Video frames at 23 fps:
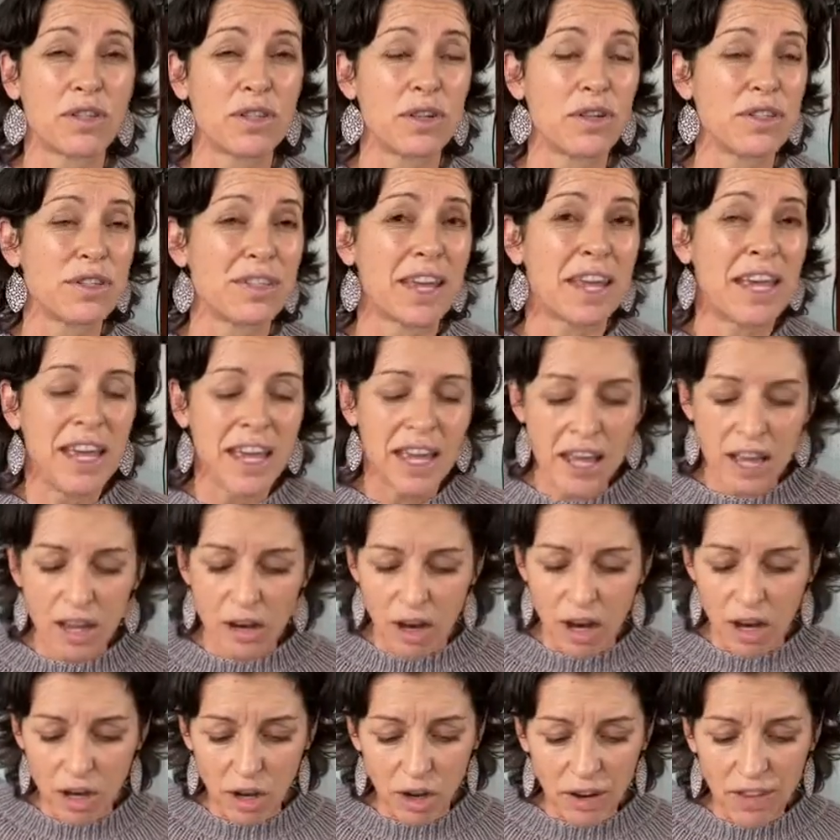So it's
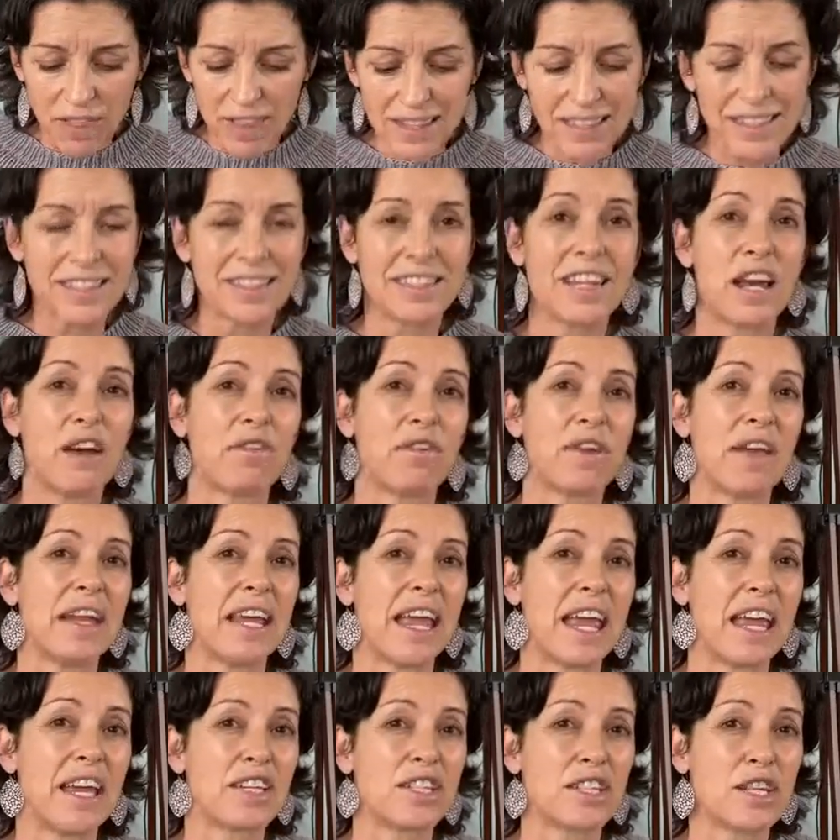a lot of this stuff can
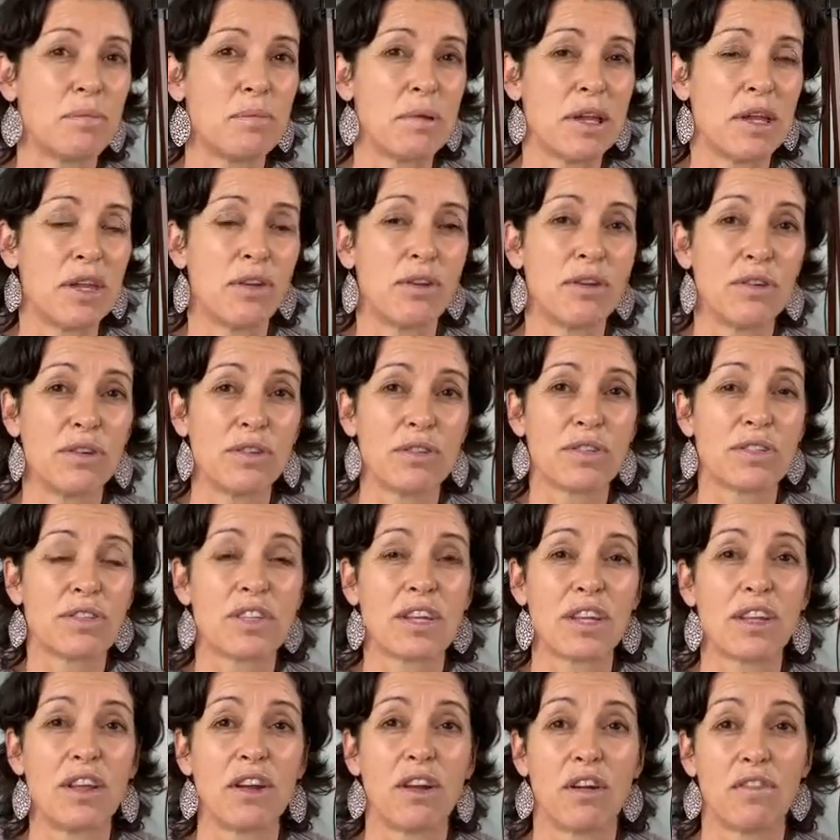actually be
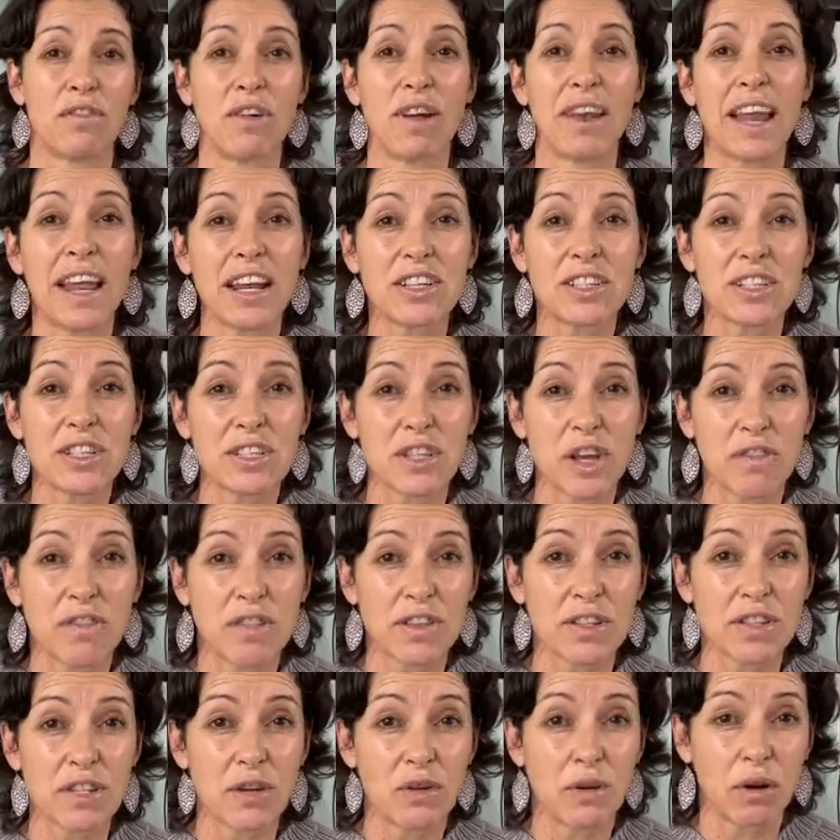used, you know, for lunches over
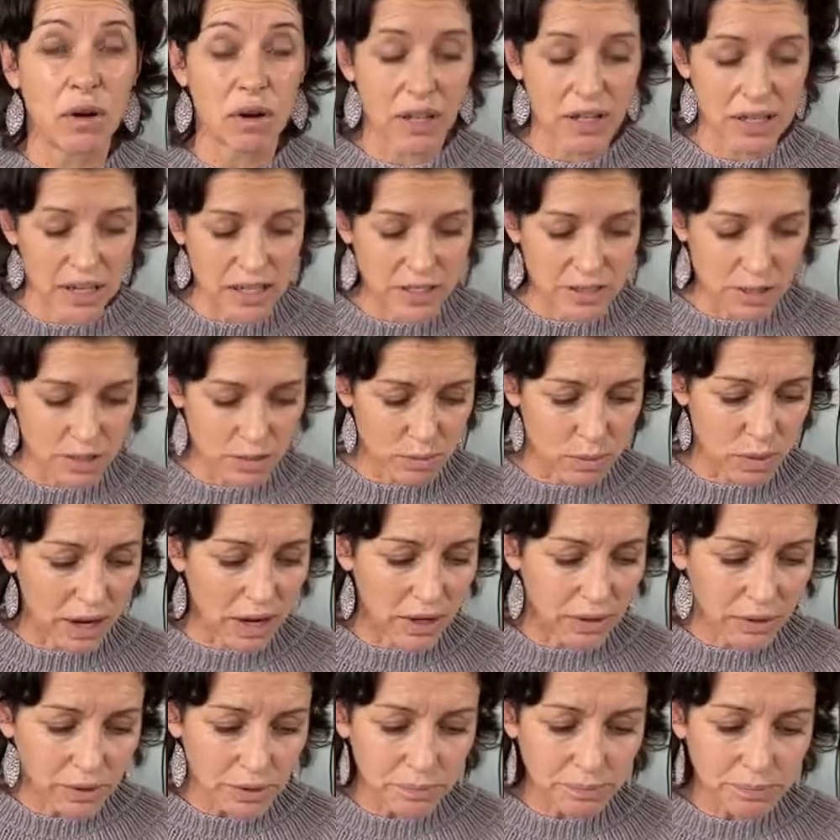the school holidays as
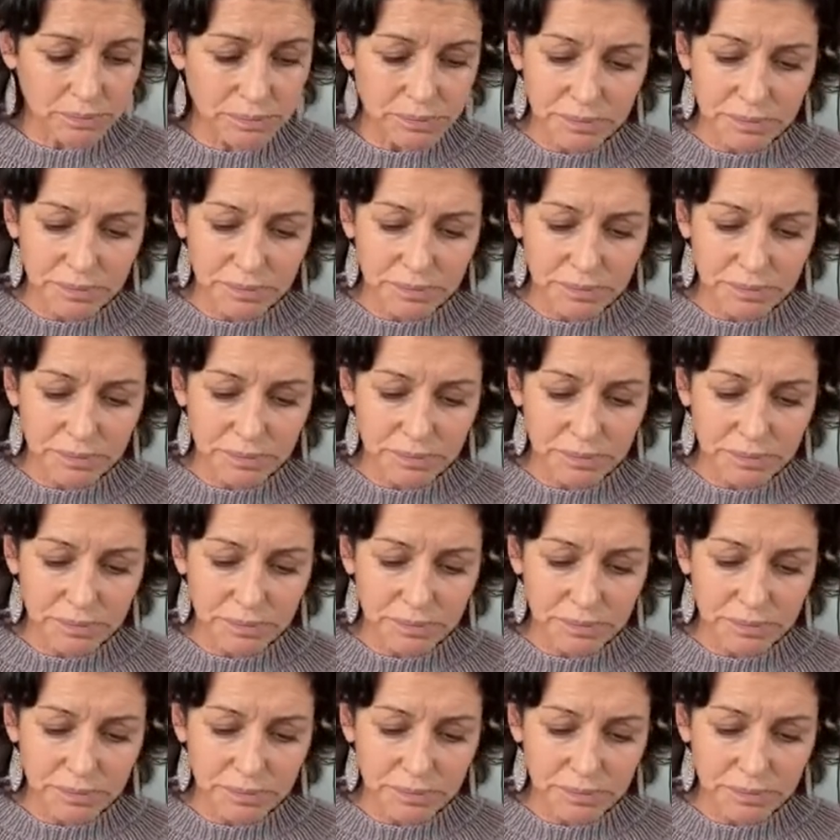well.